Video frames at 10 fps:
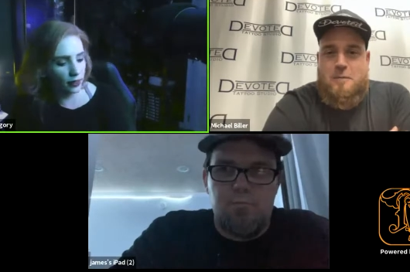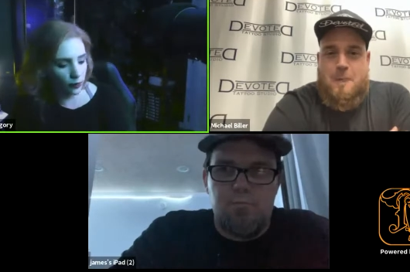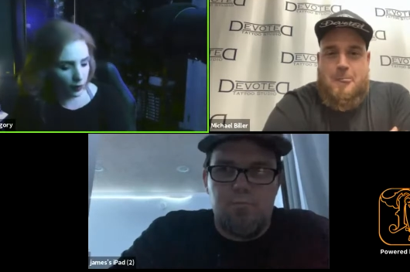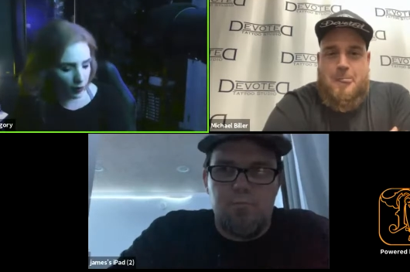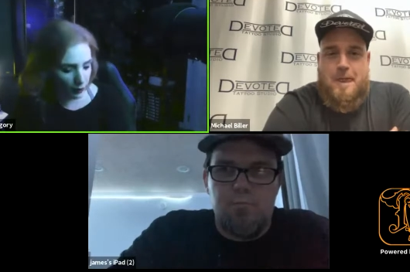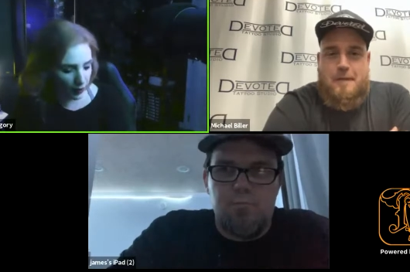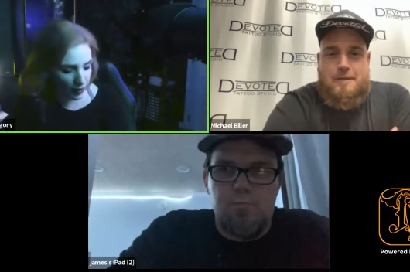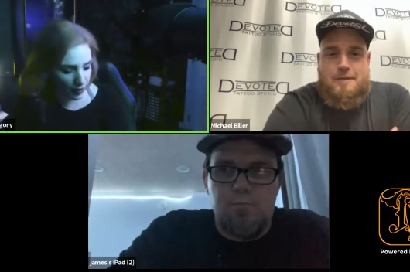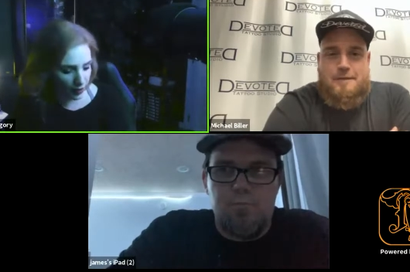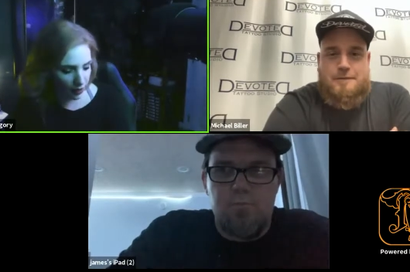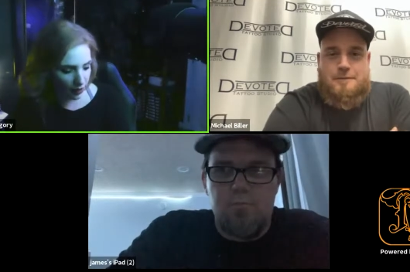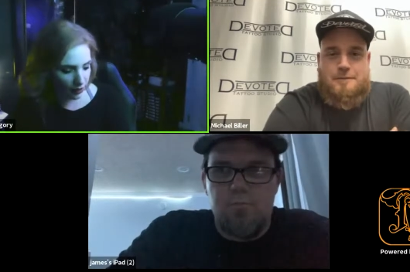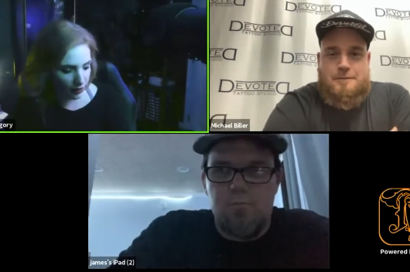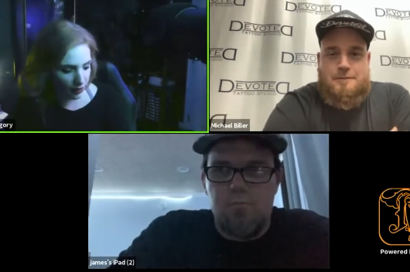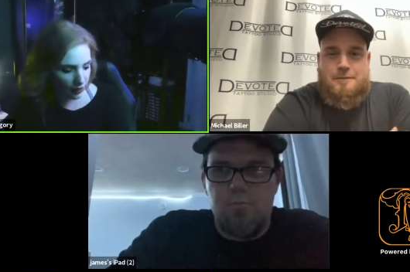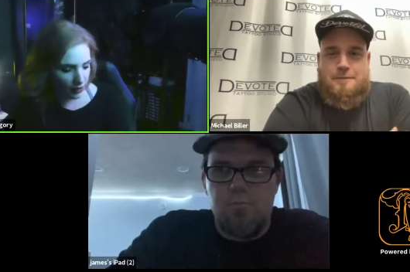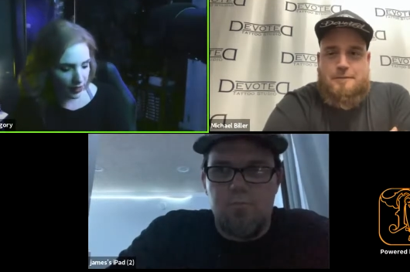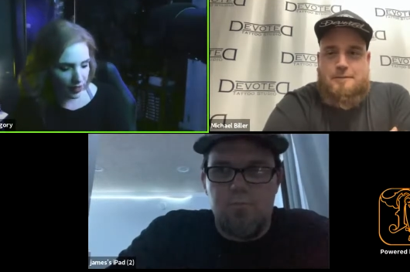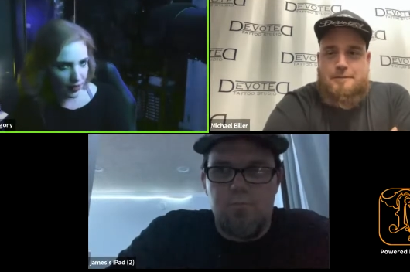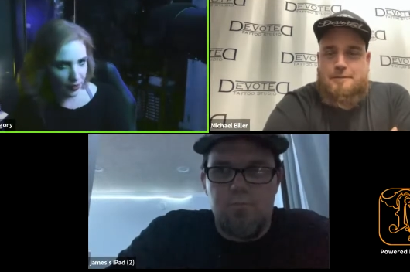Speaker 1: We're a little bit uh
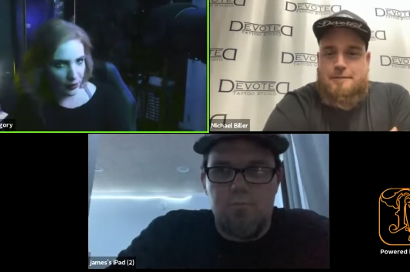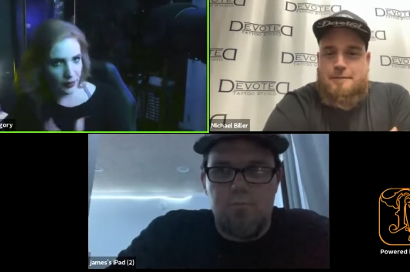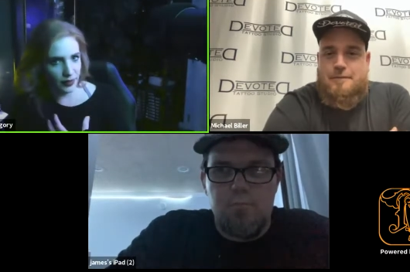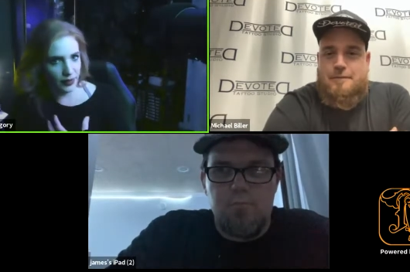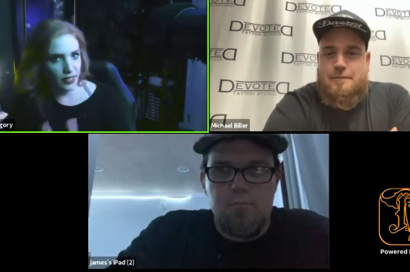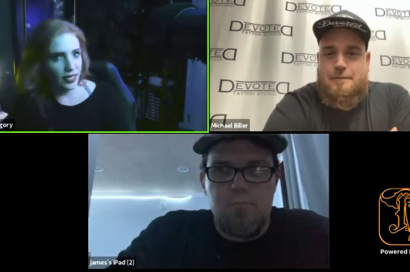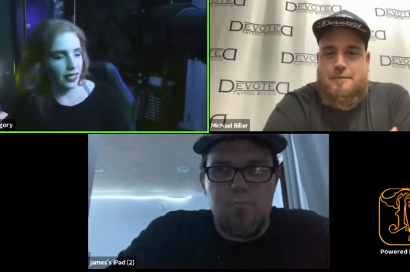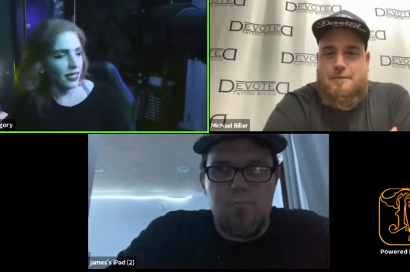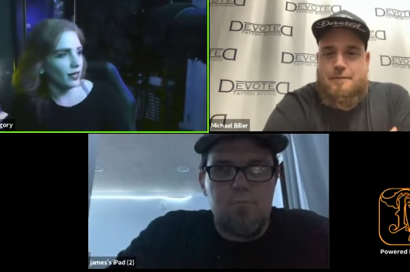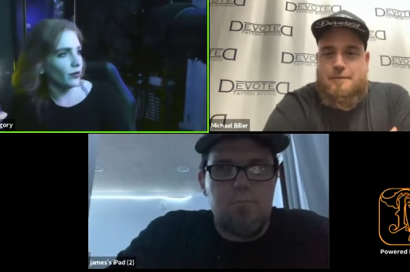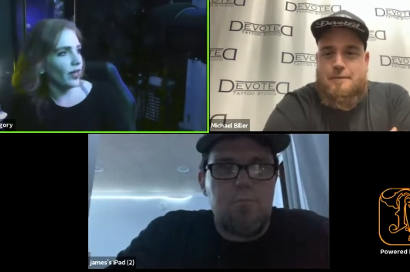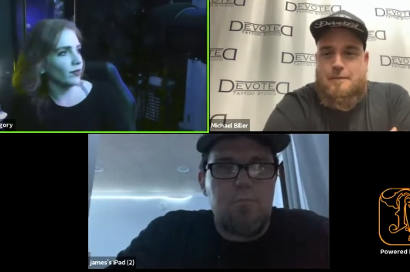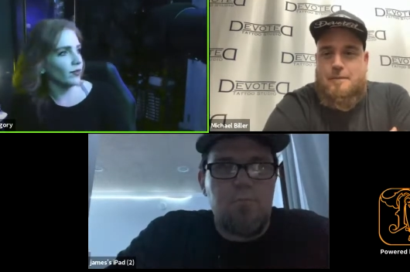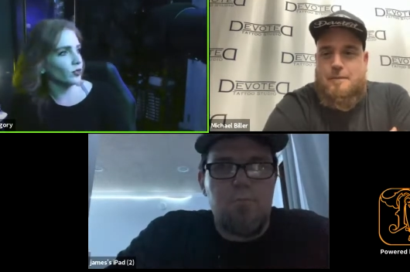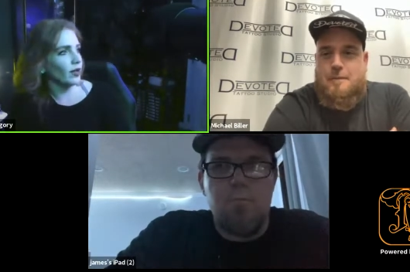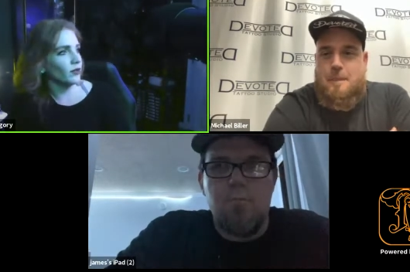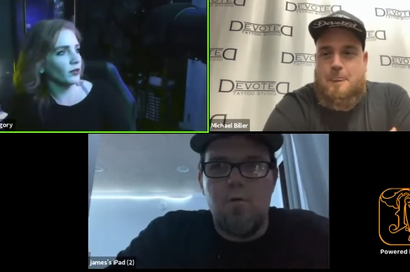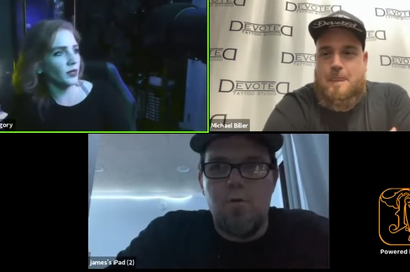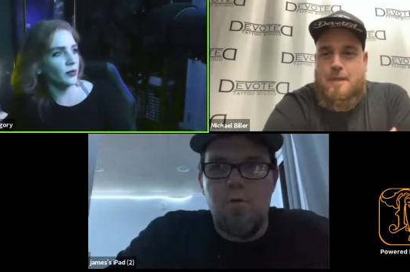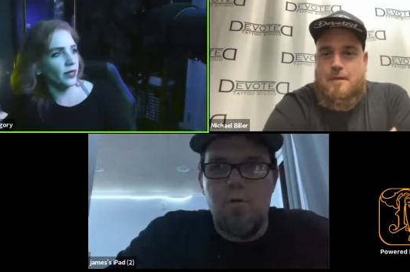you know, it's we haven't traveled
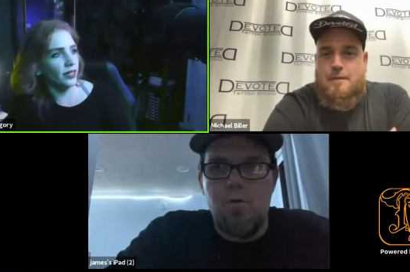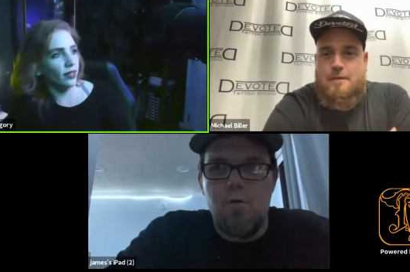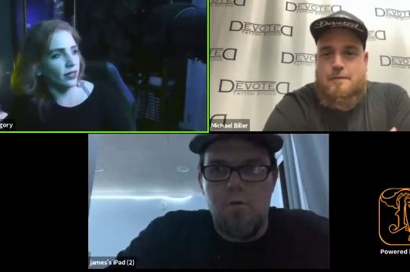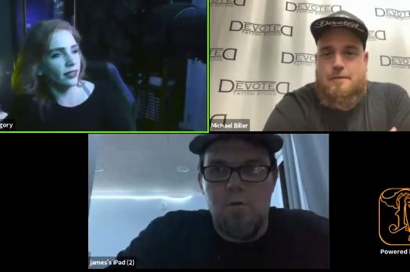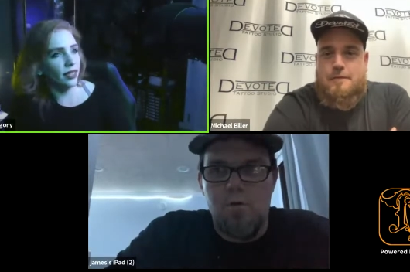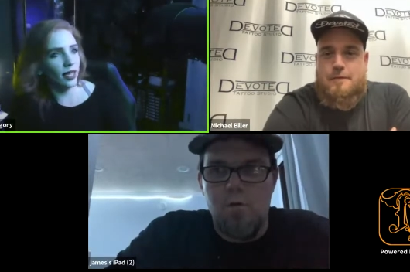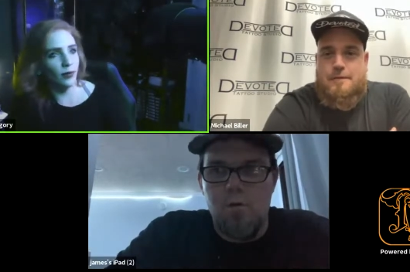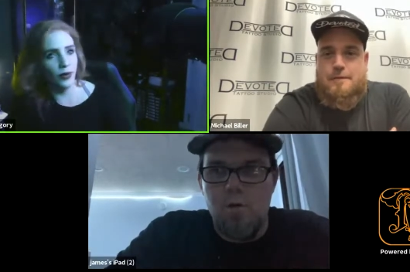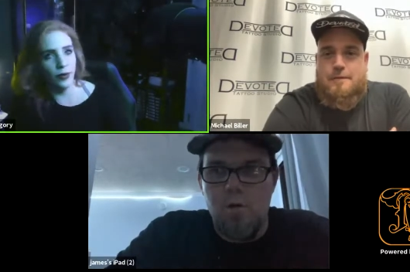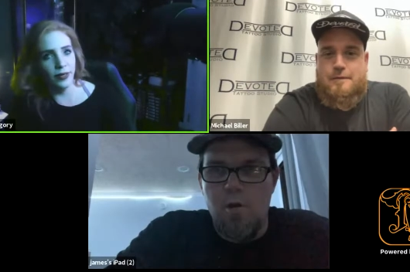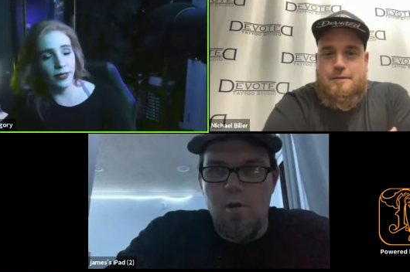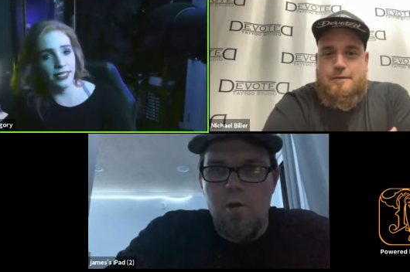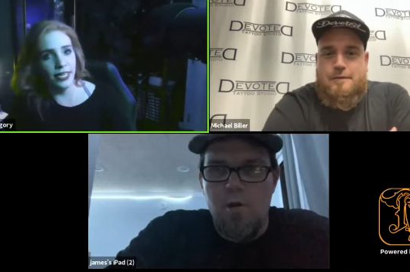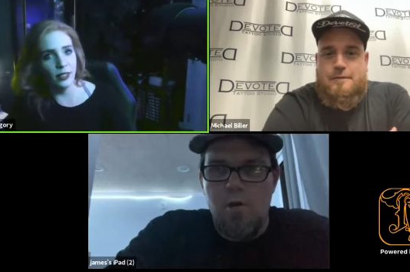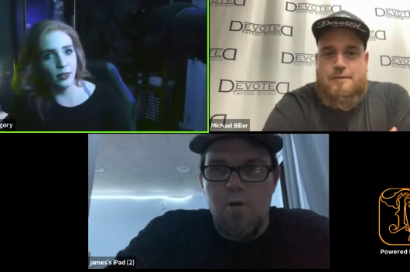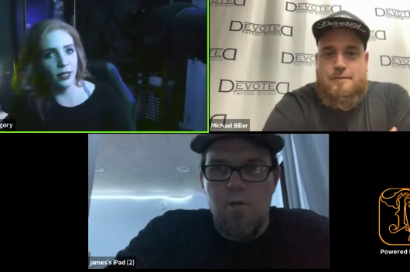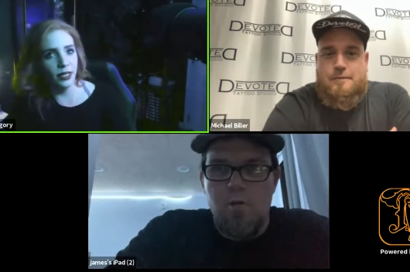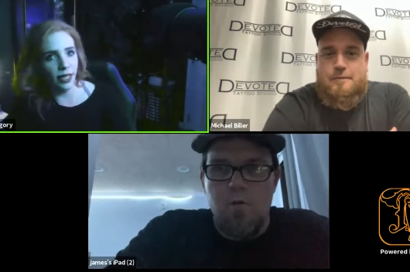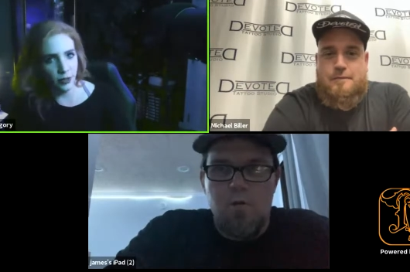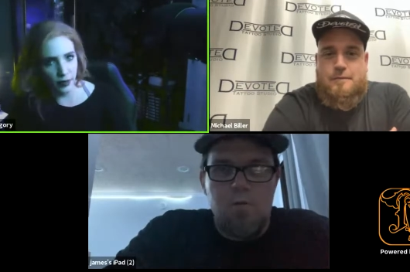in a really long time. We're going to the Tattoo
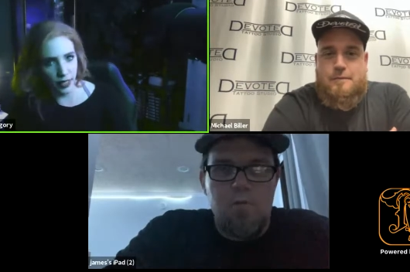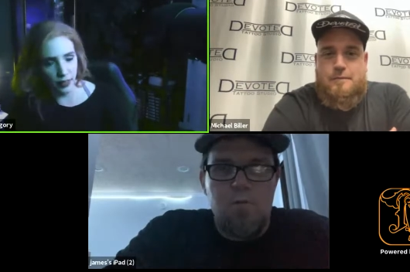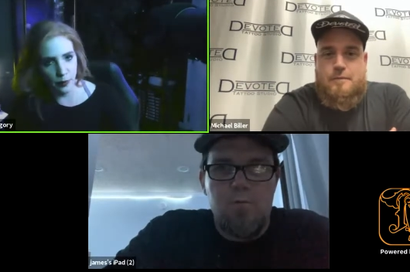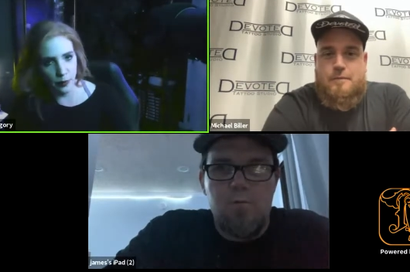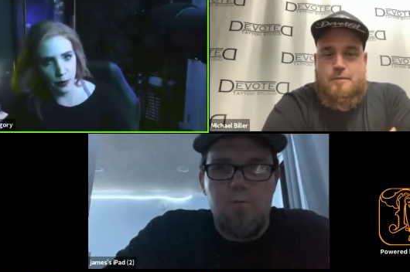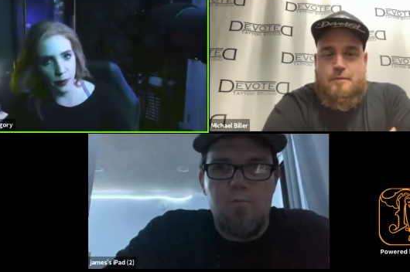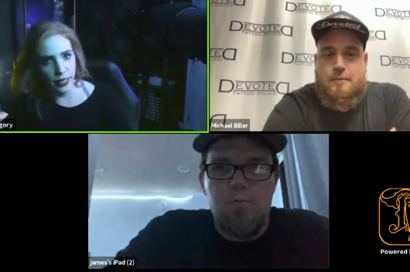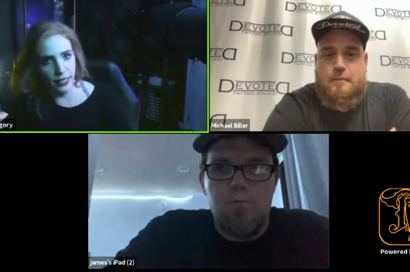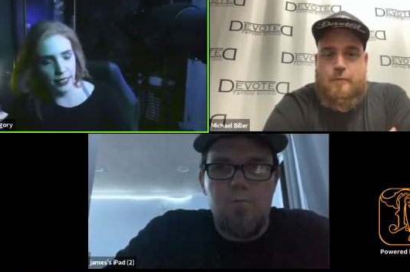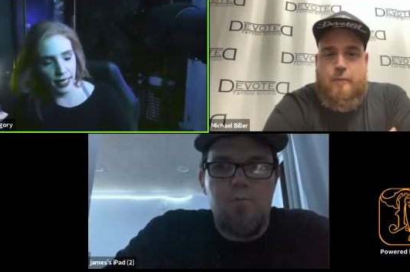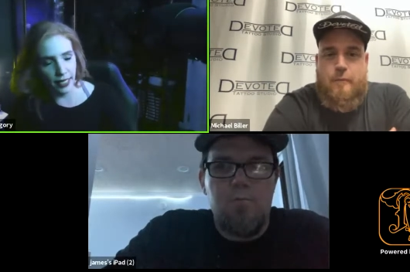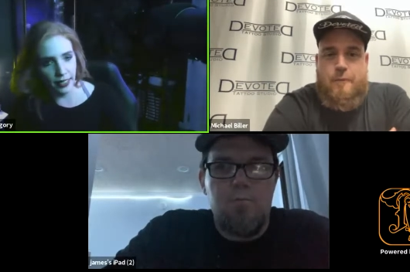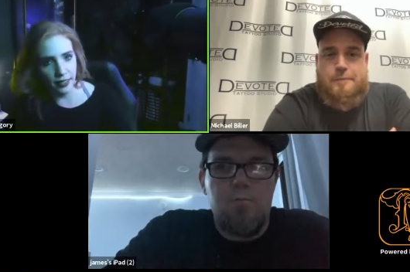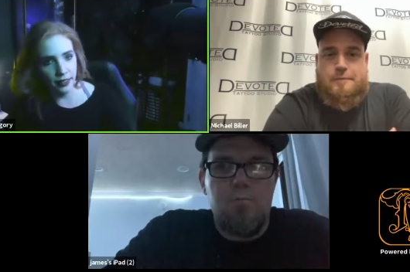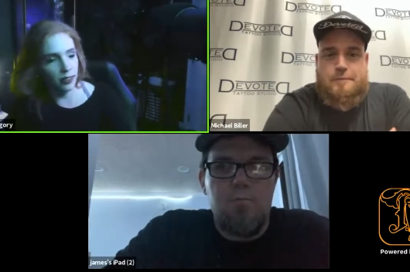Collectors Expo in Dallas